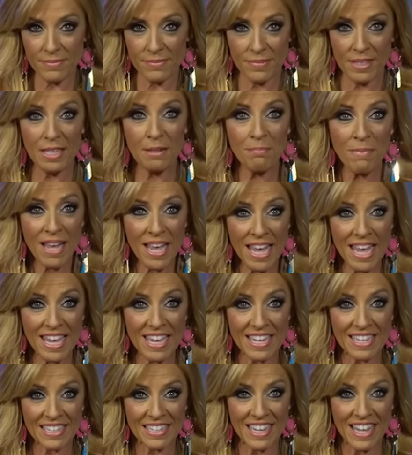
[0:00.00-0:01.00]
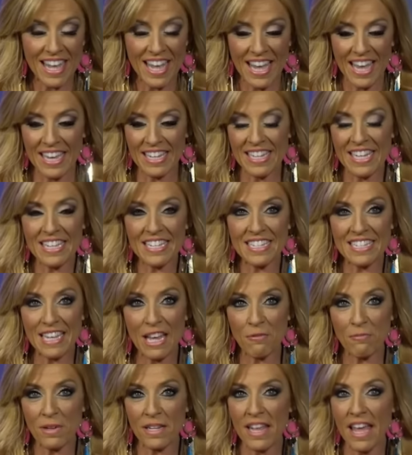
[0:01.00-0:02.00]
in my hand. And he
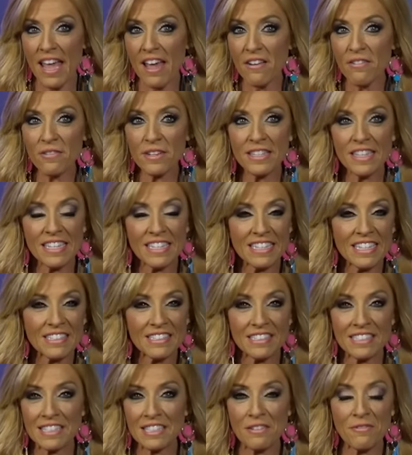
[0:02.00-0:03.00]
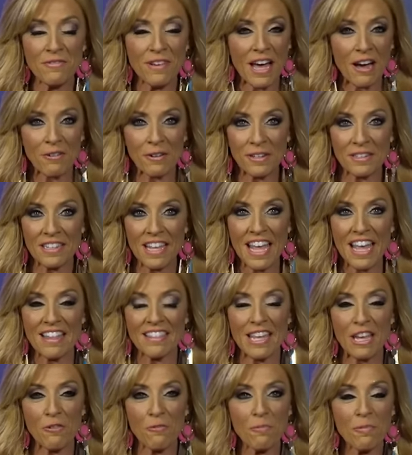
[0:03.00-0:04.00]
said, when everything else is devoured,
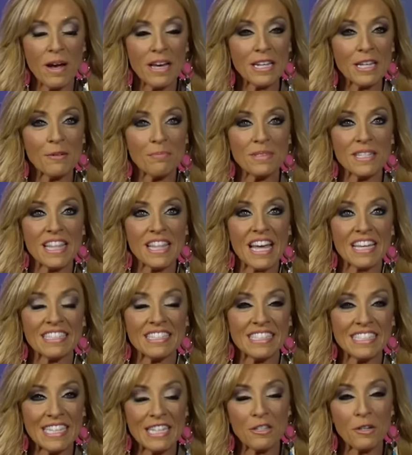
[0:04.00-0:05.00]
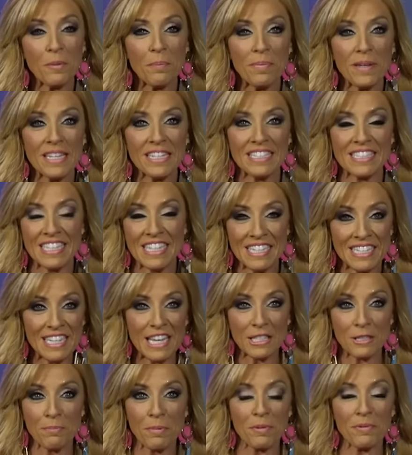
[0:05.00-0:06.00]
they run up to that single piece in
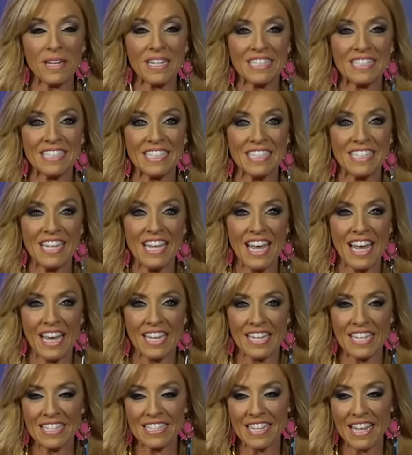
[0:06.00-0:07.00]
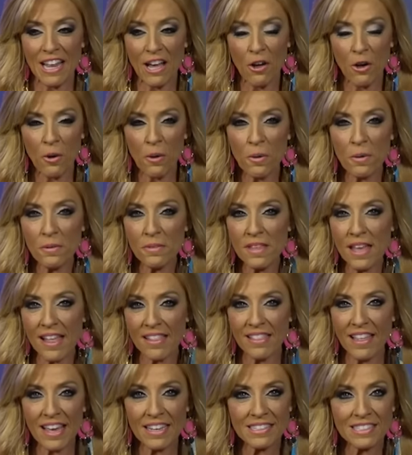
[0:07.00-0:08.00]
desperation. And he said, I hold that
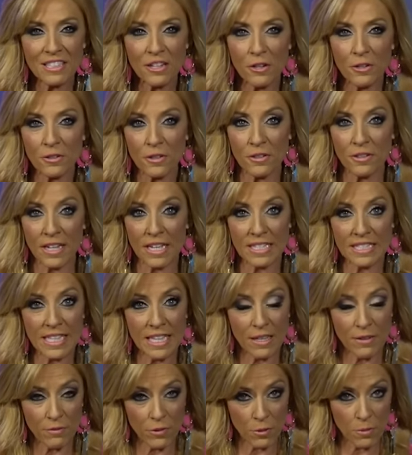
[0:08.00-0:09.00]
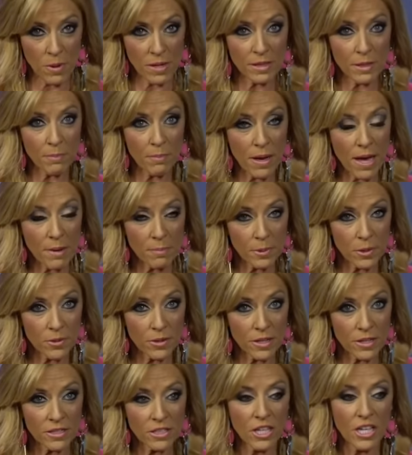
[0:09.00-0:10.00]
last kernel and I say, if you want the
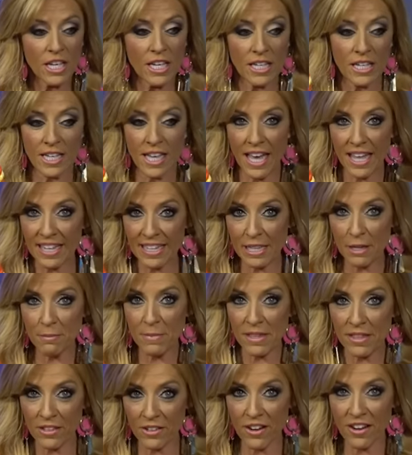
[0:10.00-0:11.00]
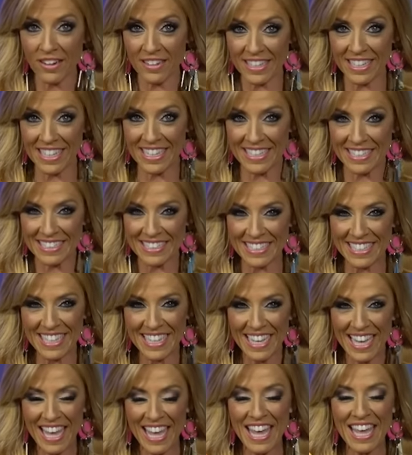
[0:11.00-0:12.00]
popcorn, you gotta give me the car keys.
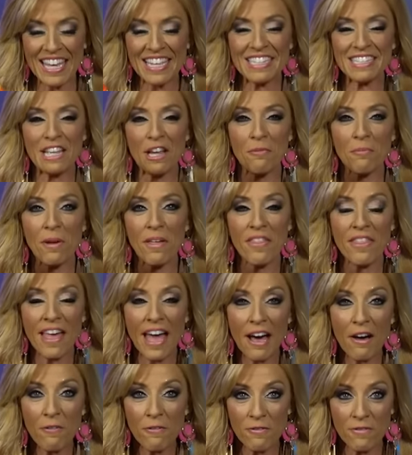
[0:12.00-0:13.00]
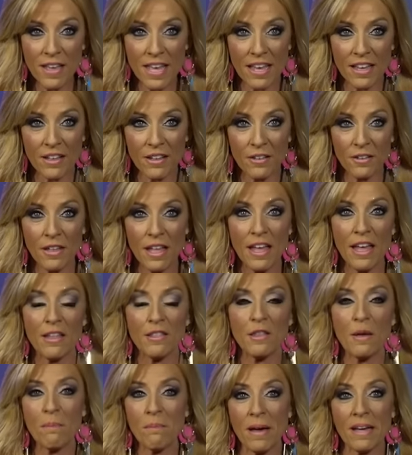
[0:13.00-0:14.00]
He said, without fail,
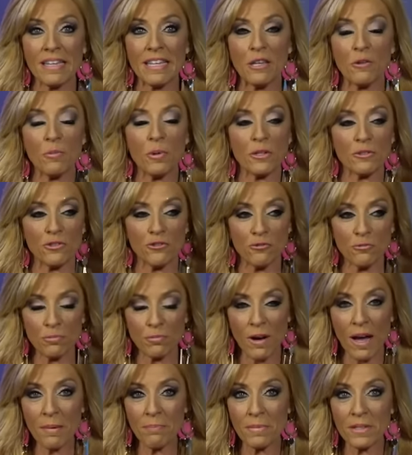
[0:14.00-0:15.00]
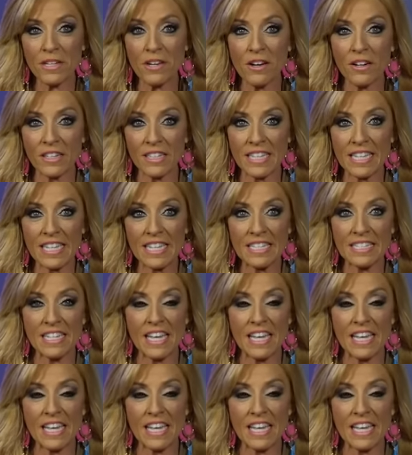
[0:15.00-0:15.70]
the monkey will drop the car keys,